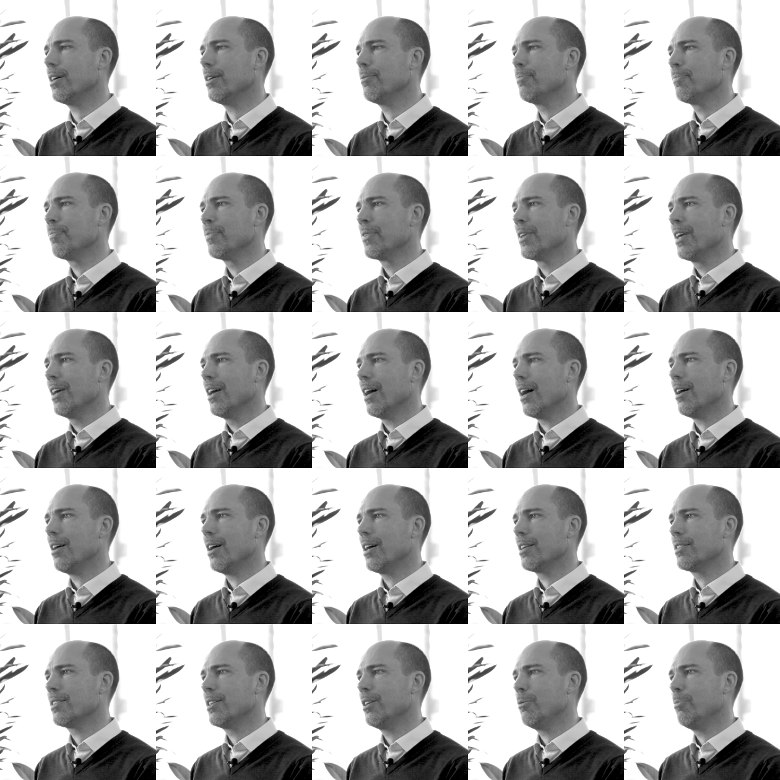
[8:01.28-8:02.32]
uh, I,
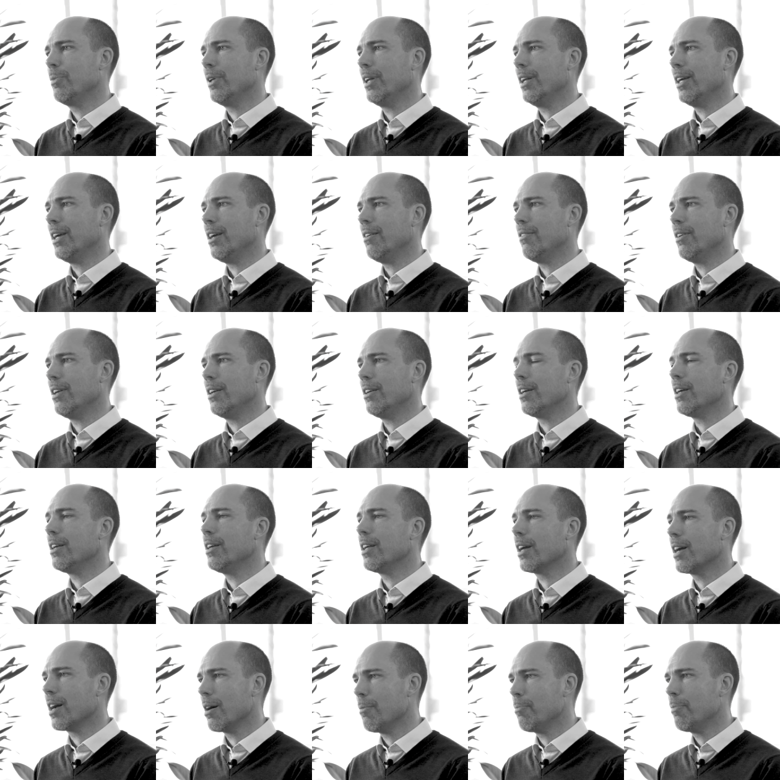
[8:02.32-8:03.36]
I still believe in in
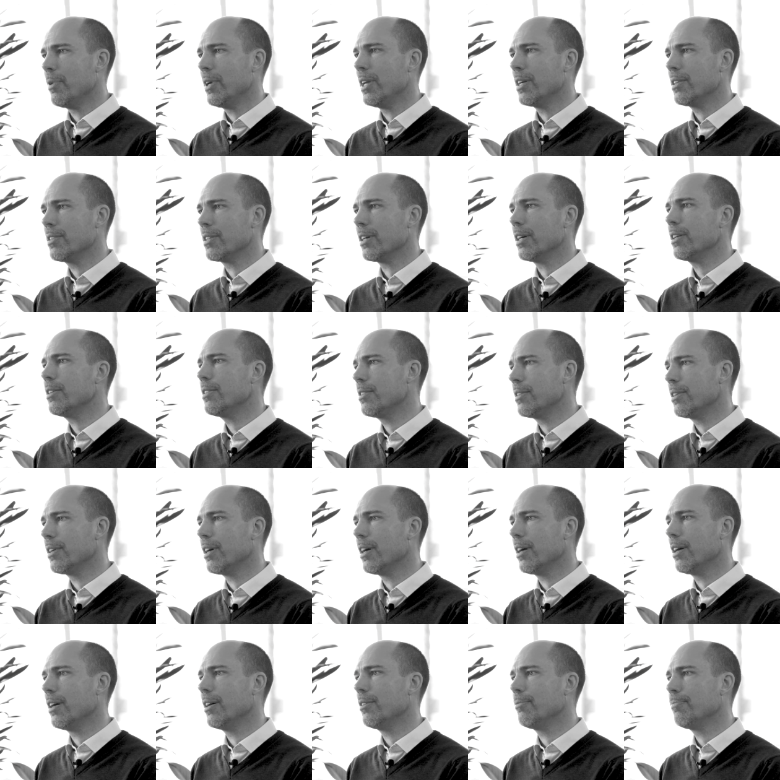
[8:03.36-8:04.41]
the company as such,
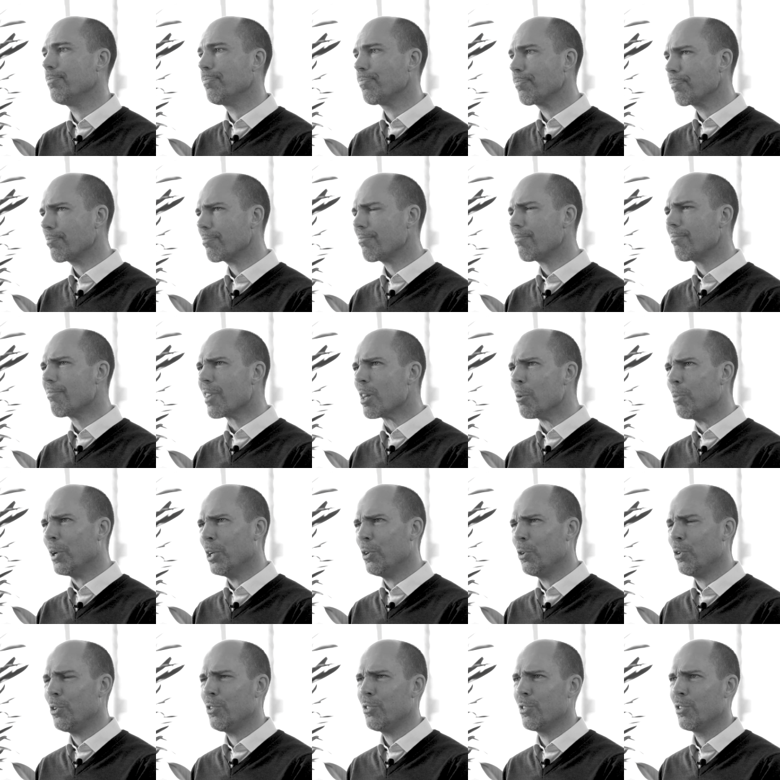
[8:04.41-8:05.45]
um, mm. but
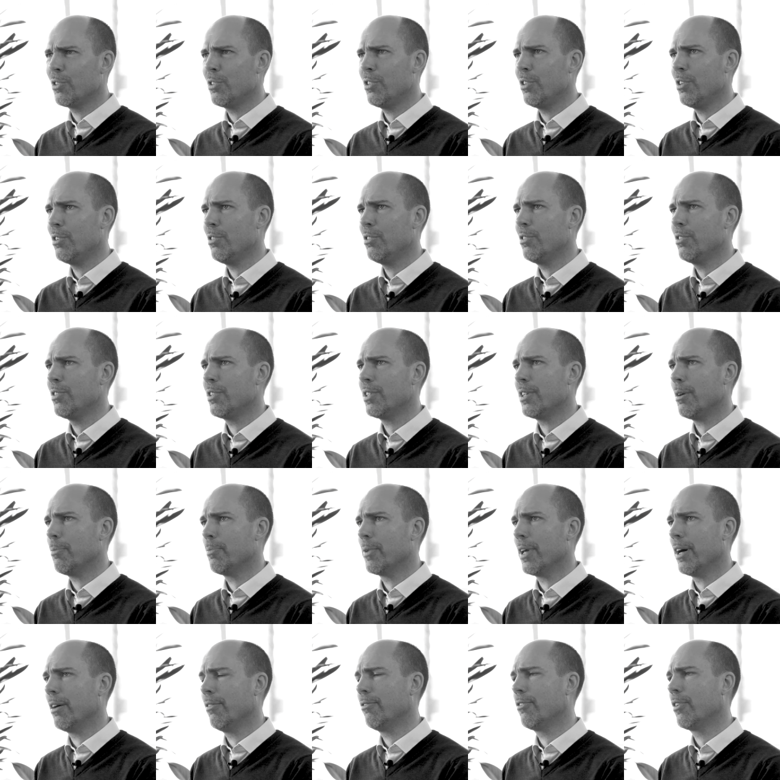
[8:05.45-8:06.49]
also to to step
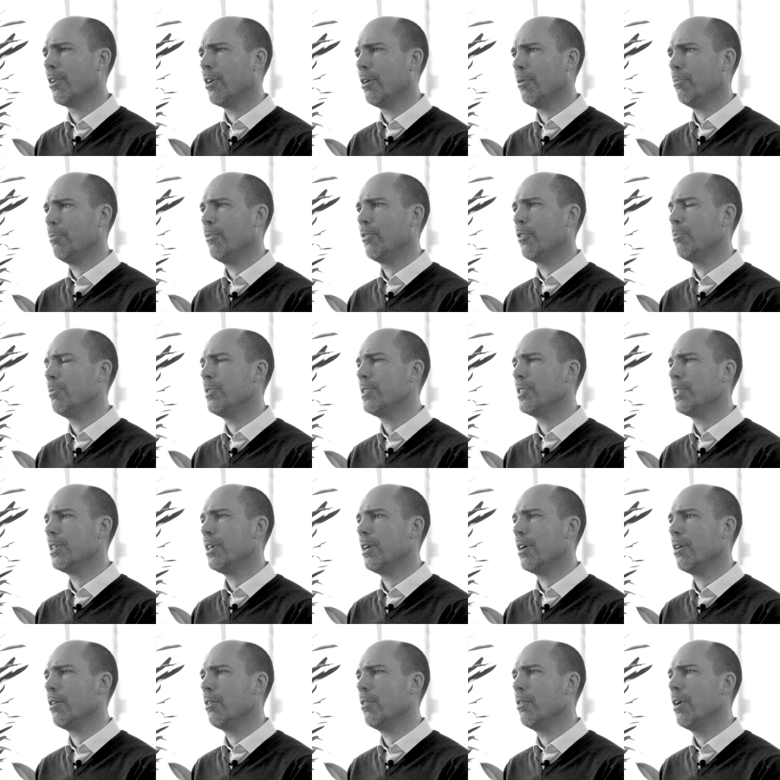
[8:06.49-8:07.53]
down from from the
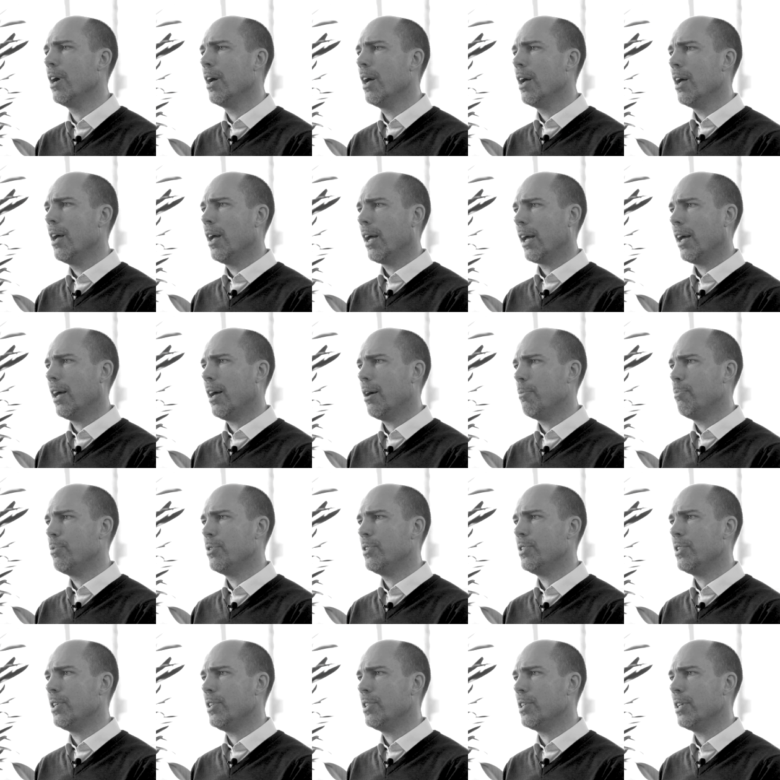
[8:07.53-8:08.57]
CEO uh,
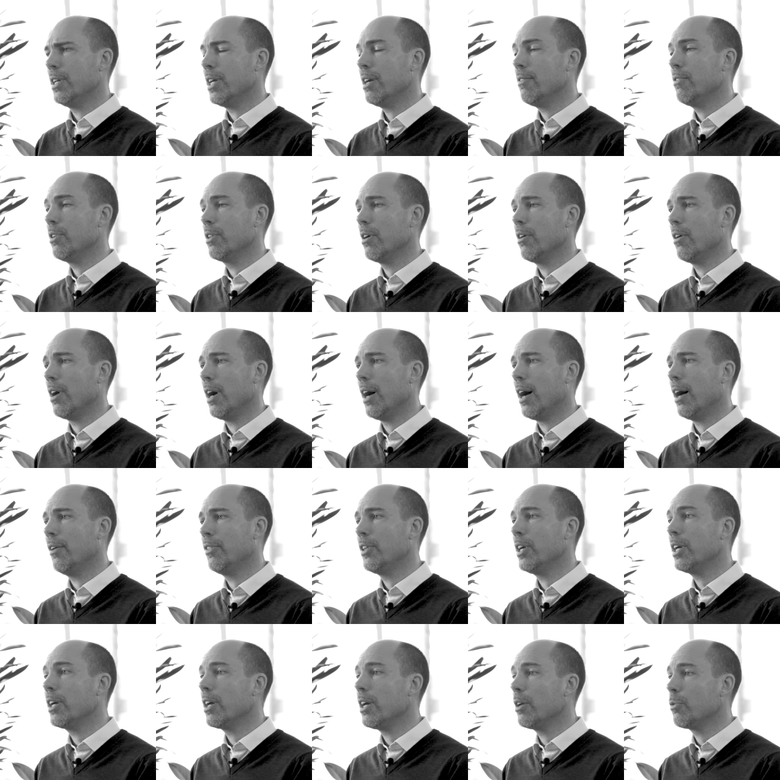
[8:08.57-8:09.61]
position, even though I
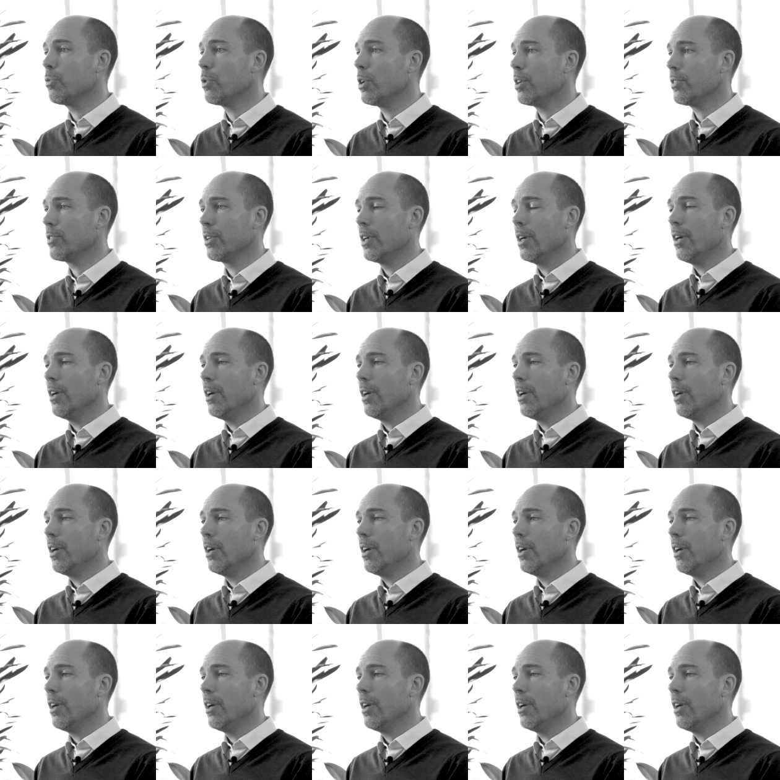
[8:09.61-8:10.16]
think it was